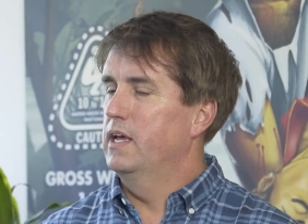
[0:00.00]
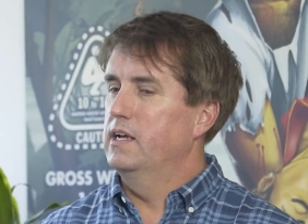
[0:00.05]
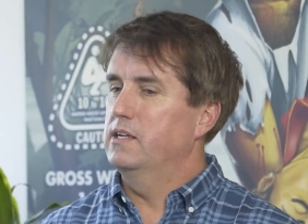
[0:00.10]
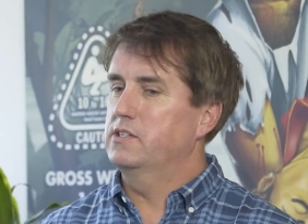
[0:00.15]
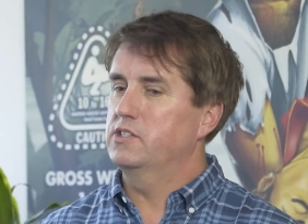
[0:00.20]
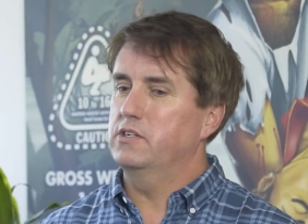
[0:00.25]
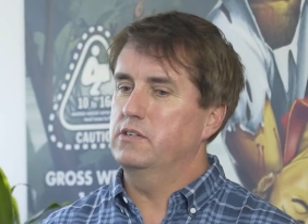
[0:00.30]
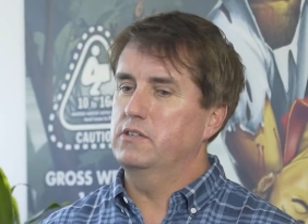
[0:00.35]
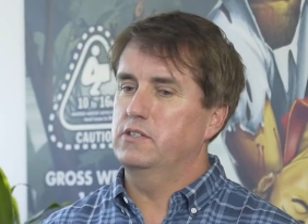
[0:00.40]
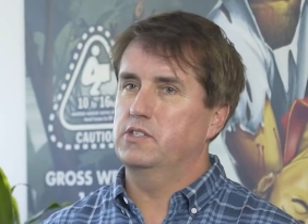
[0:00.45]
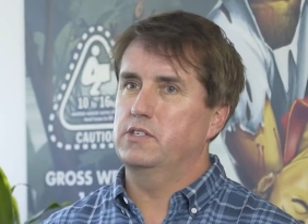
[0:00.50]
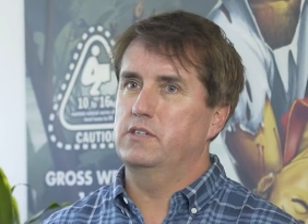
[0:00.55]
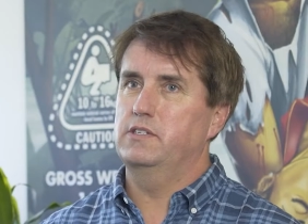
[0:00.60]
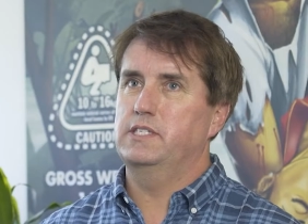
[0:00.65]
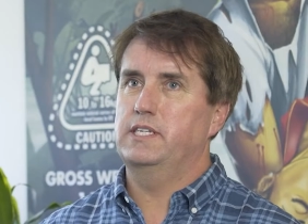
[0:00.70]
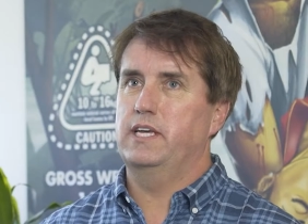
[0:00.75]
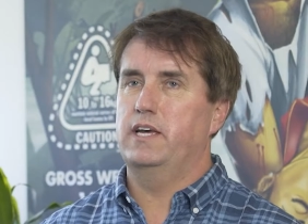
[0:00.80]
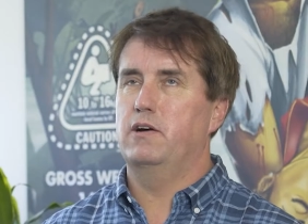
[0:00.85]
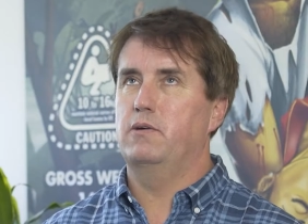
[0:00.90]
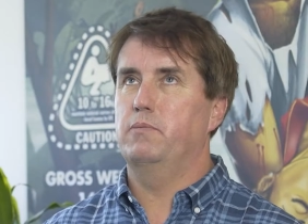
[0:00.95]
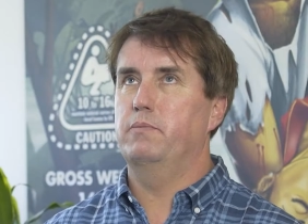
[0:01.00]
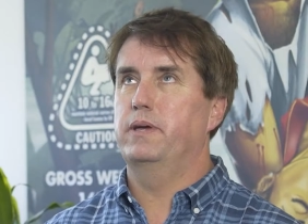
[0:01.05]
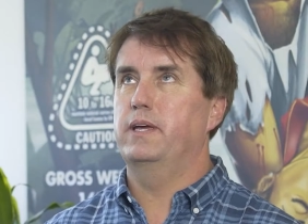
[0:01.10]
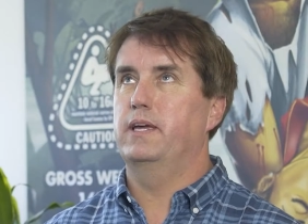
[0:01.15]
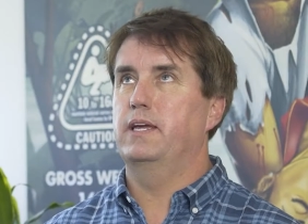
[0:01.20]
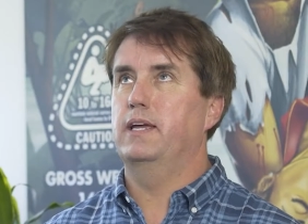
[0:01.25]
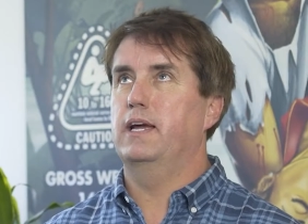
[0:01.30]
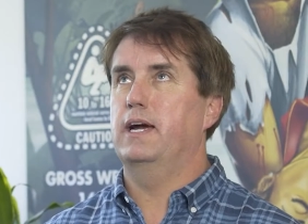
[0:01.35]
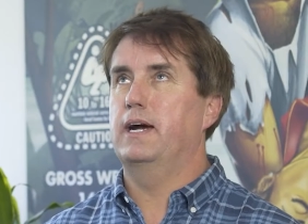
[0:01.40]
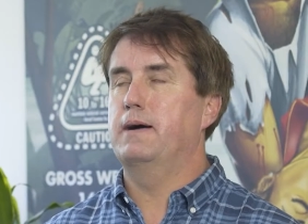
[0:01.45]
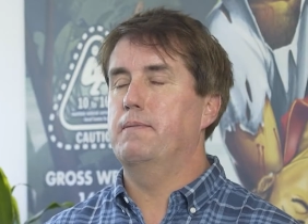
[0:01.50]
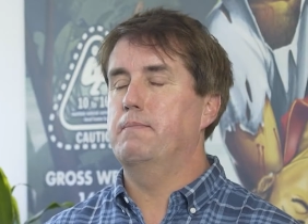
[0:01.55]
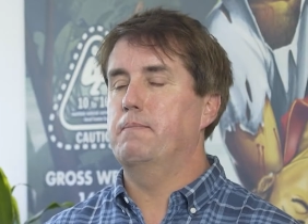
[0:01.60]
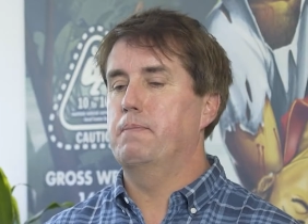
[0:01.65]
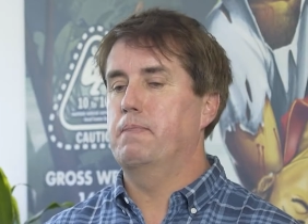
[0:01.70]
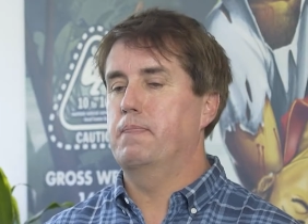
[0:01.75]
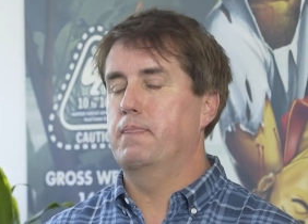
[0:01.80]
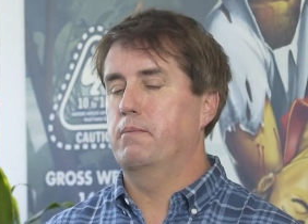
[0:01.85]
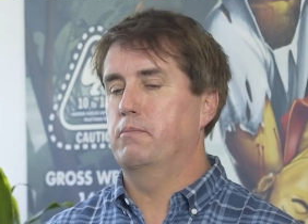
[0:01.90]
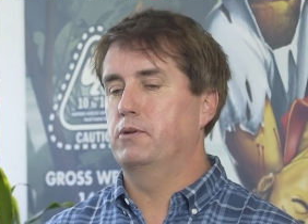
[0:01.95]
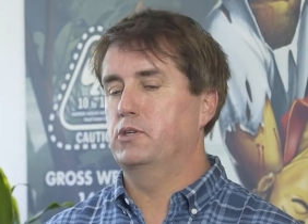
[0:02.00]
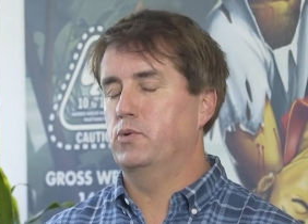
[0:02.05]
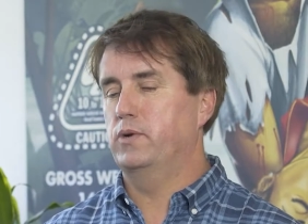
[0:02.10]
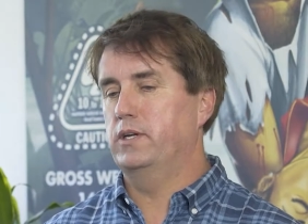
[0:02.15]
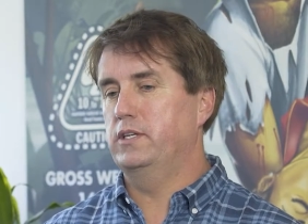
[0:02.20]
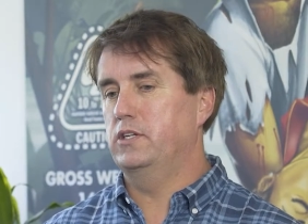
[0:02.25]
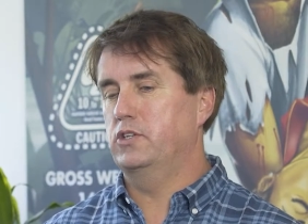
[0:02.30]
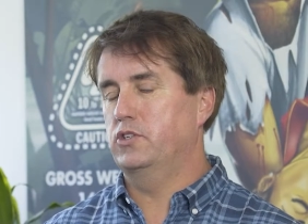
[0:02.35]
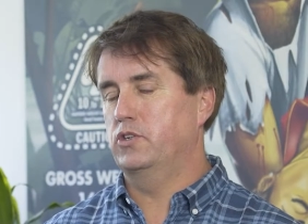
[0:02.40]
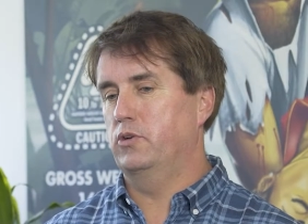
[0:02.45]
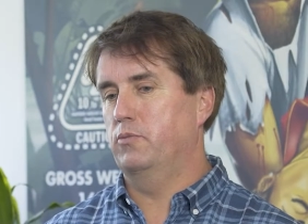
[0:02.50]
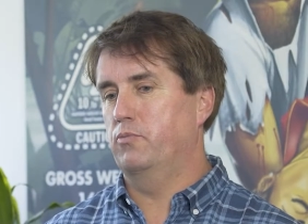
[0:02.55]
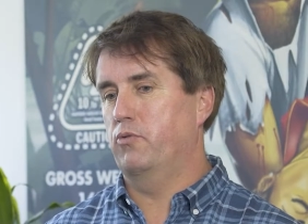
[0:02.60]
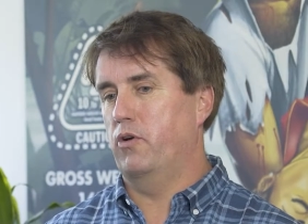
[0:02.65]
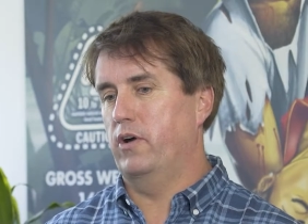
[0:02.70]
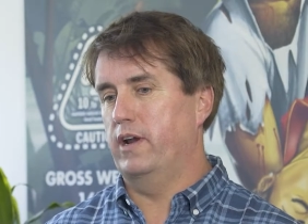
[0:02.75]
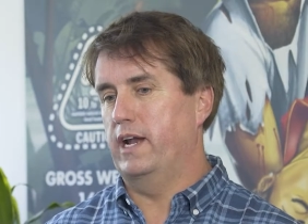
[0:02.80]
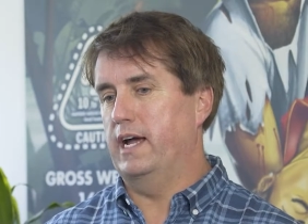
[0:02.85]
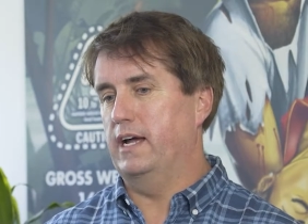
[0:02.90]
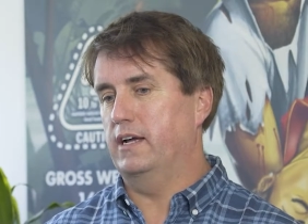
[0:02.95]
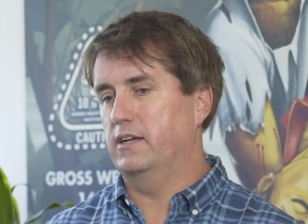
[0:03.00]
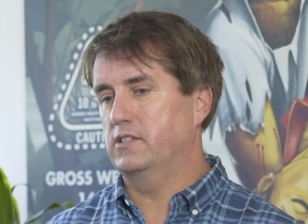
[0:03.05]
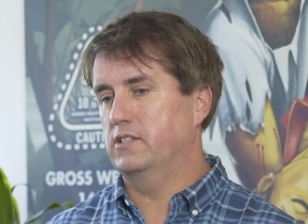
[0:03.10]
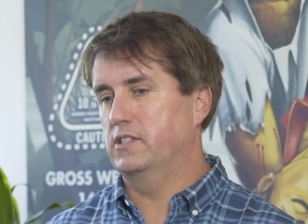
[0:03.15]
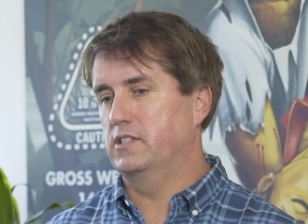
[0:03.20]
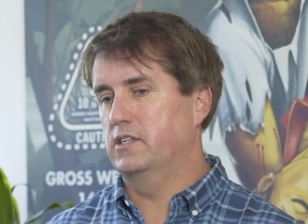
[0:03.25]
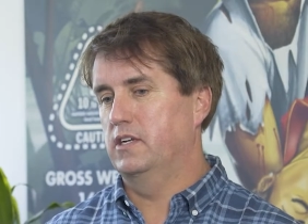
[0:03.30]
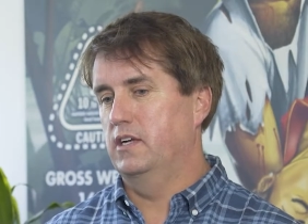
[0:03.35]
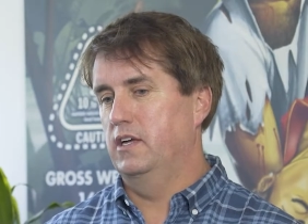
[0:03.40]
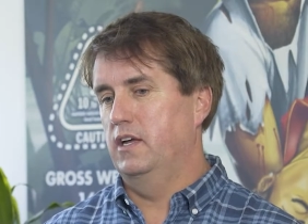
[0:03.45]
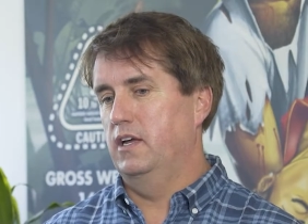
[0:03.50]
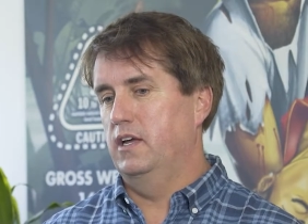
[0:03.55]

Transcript: So tell me, between your two products,